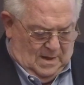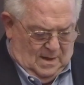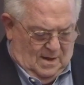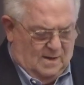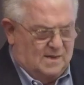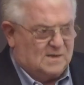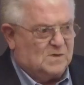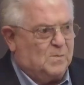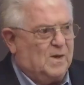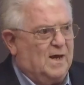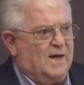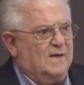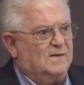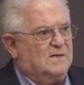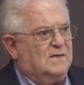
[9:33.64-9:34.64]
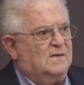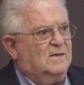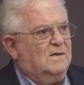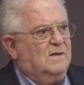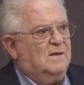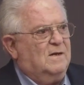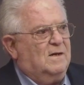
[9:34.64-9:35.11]
In its place,
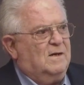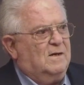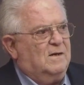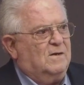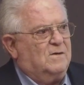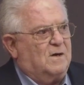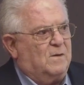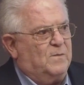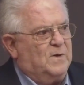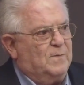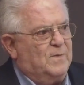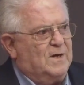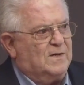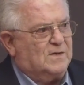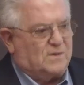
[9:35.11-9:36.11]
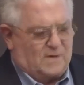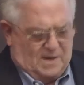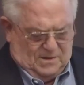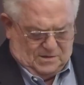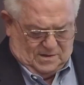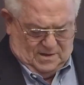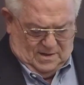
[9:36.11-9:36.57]
the Trump
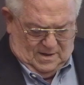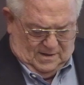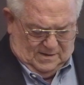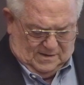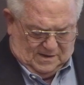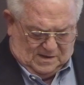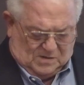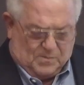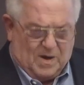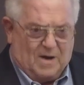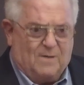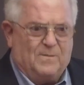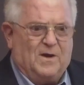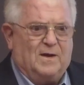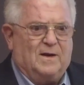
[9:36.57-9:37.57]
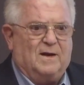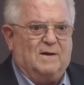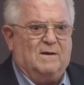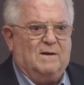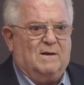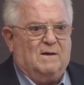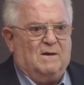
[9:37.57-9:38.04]
administration is experimenting
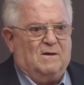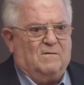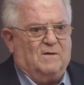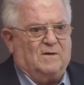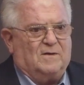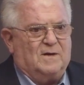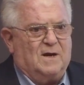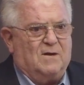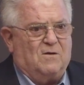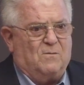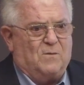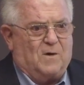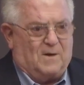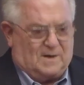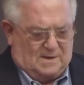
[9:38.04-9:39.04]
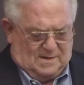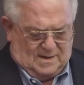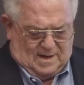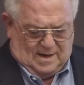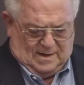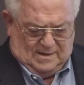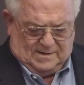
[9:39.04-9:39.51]
with
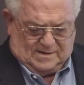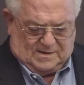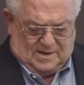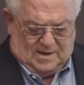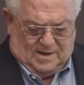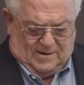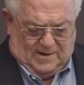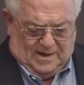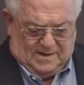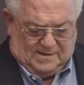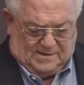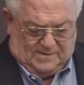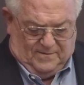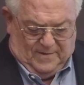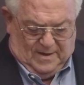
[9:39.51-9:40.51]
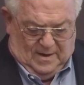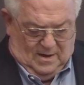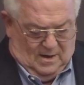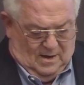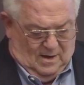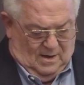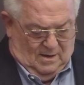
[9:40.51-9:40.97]
neo-mercantilist theories
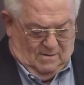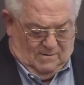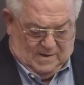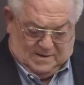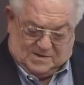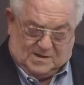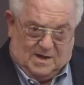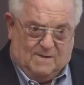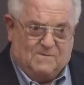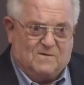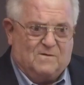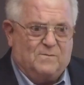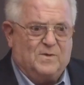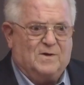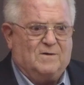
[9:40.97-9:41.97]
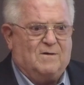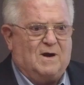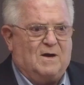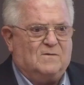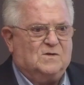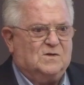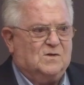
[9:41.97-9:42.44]
that seem to have been
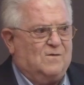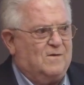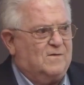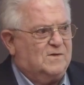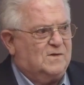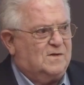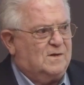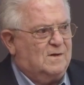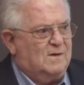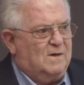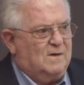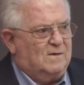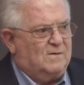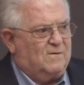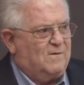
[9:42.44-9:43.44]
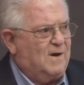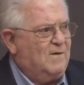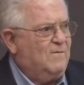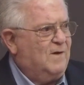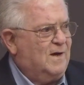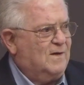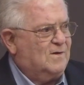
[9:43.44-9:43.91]
crowdsourced to
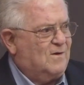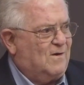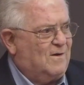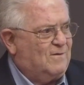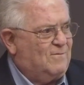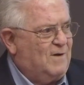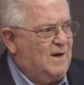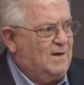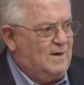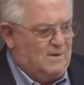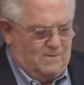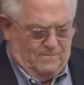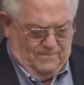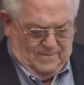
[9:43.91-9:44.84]
right-wing talk radio.